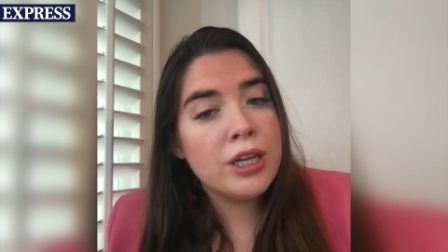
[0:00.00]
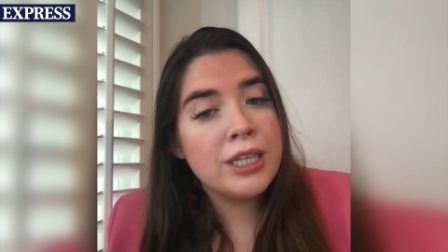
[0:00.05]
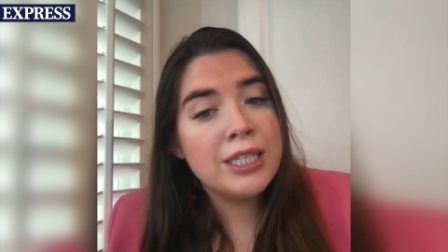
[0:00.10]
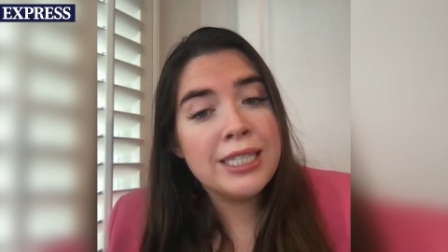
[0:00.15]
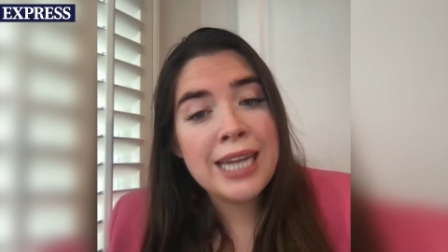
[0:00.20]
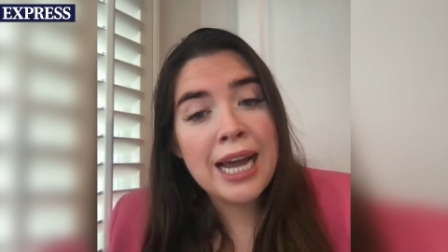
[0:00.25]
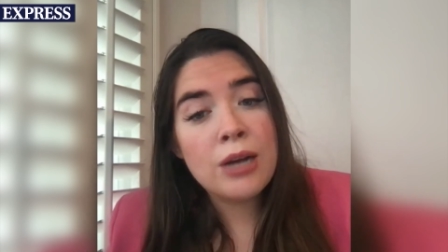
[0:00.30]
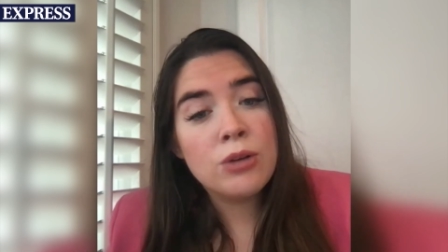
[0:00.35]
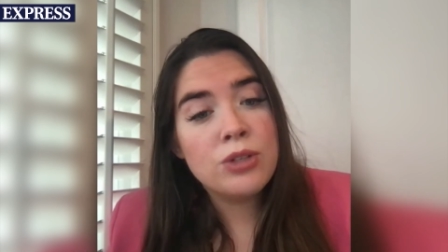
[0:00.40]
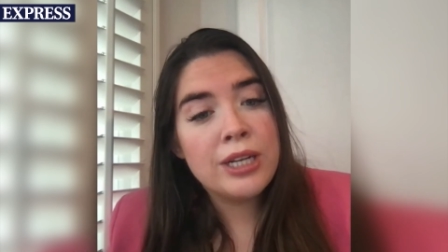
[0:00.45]

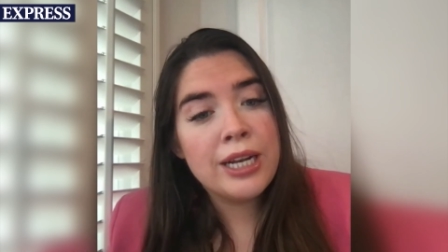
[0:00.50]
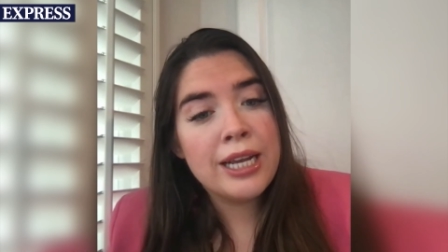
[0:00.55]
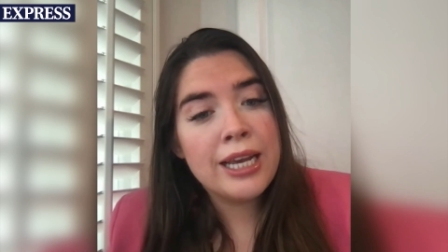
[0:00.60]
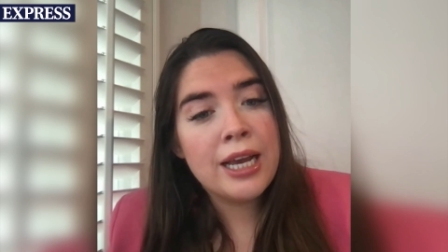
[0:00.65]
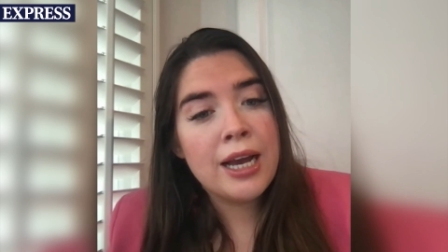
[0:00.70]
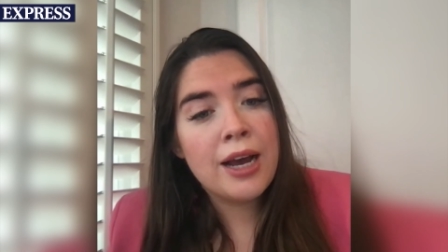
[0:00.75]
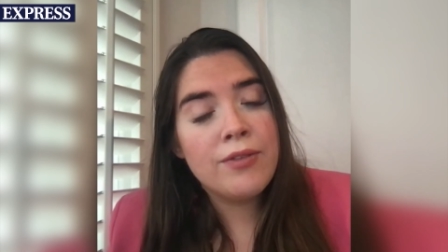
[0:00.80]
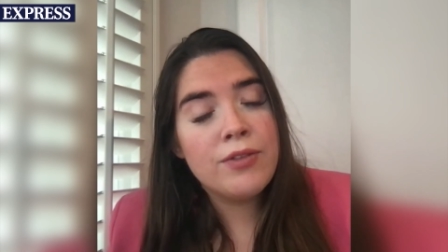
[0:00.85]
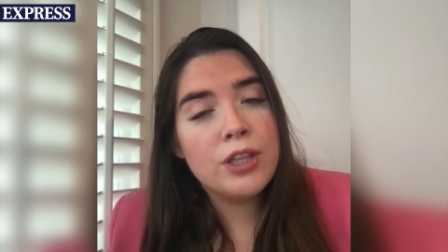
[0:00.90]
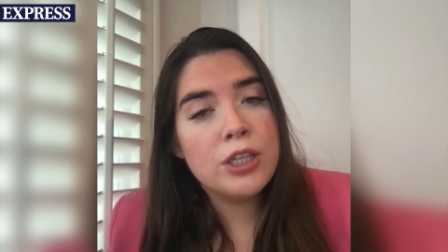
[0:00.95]
undoubtedly
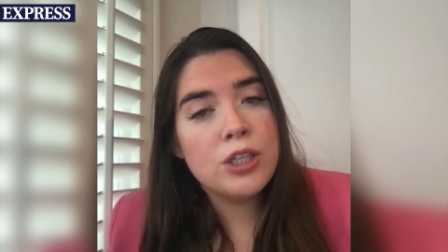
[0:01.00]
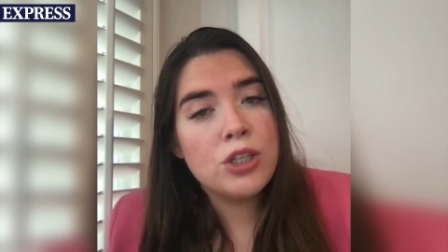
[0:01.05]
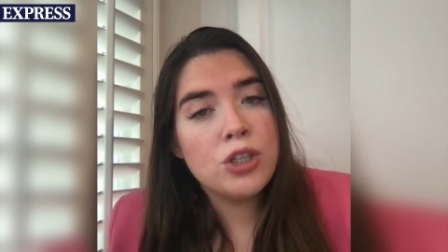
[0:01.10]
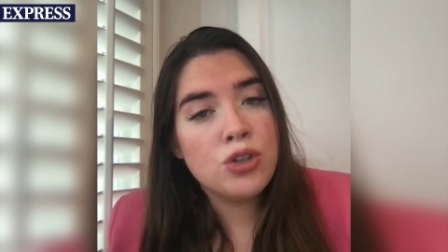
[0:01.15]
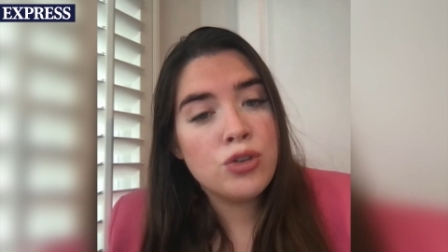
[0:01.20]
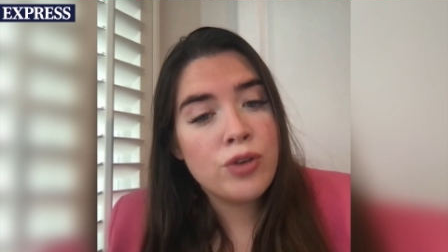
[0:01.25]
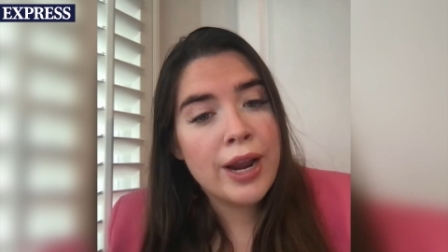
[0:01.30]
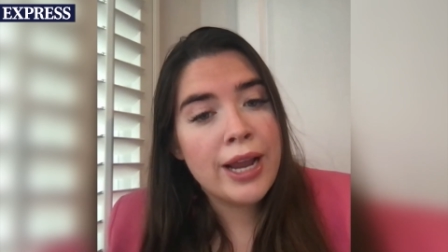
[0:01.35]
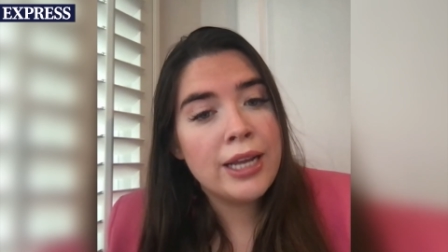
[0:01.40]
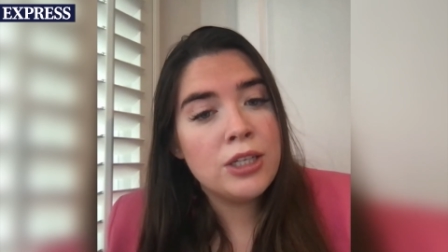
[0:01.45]
cover the
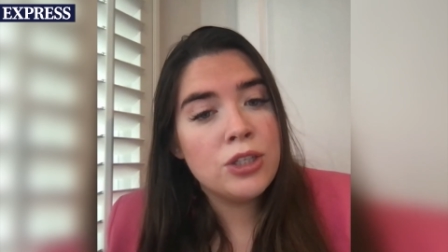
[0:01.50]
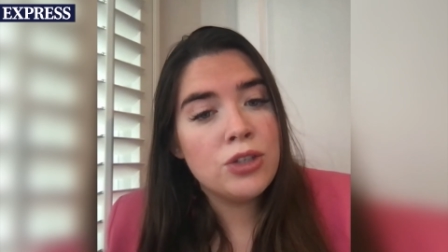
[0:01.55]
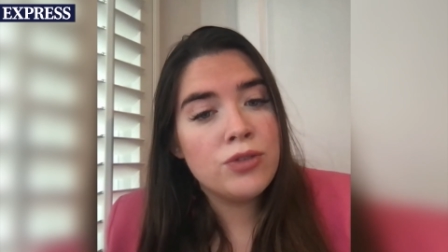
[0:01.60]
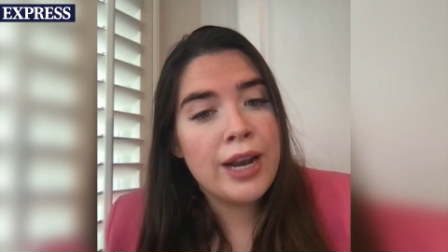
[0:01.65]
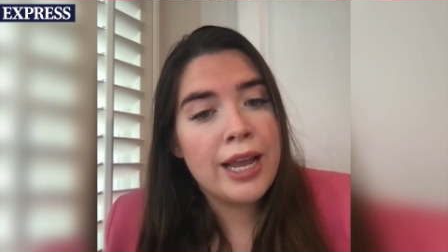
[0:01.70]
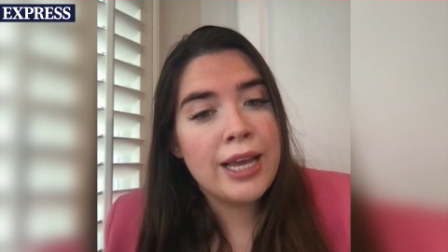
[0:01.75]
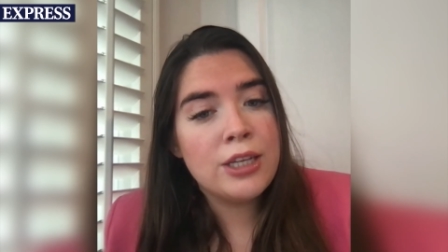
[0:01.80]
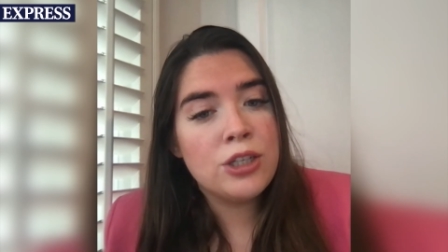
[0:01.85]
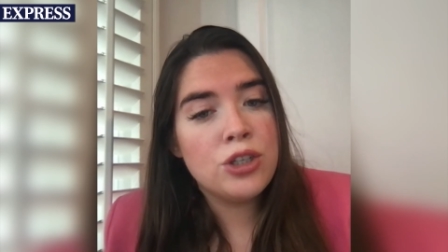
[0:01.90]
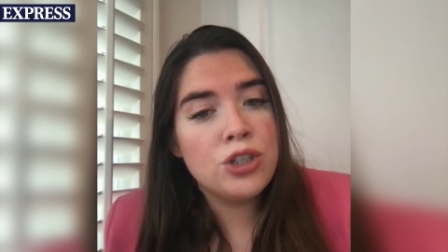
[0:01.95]
strained
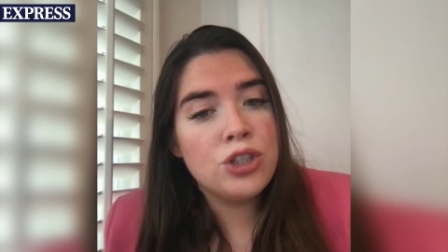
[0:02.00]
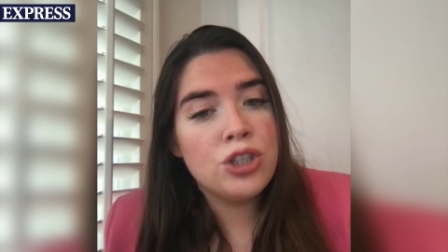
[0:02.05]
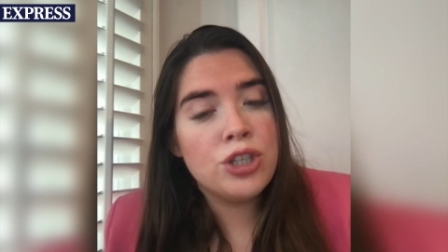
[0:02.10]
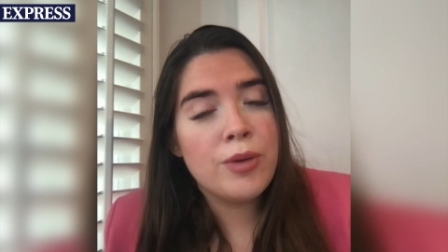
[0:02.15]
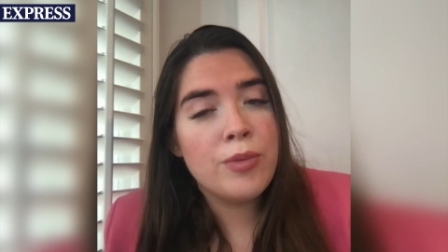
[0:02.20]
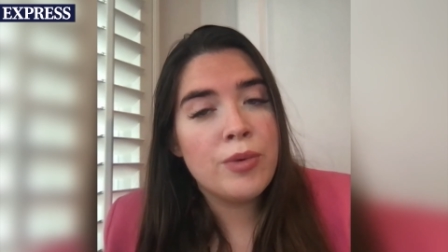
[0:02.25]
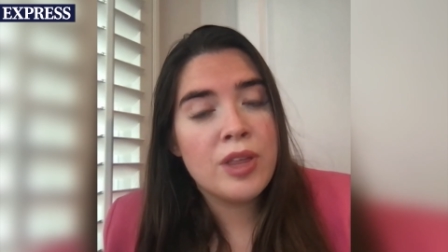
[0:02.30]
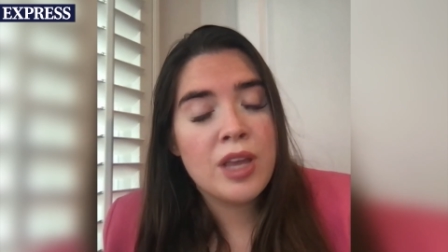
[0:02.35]
relationship